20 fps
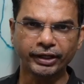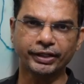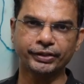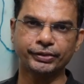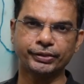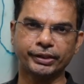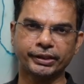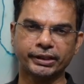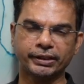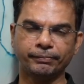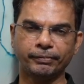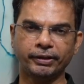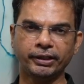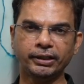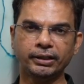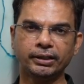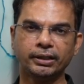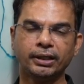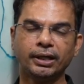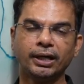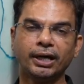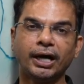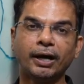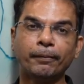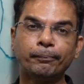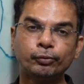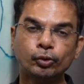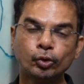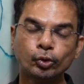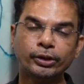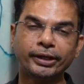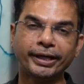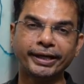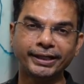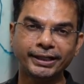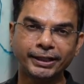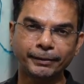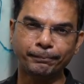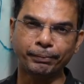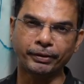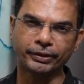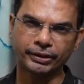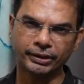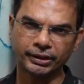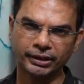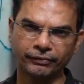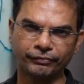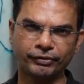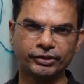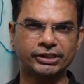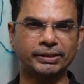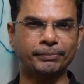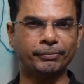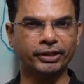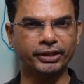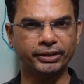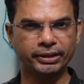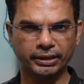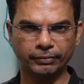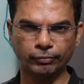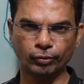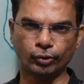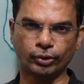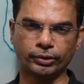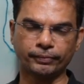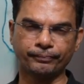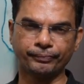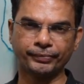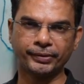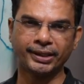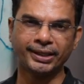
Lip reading: gastrectomy, up to 90% of the stomach is removed.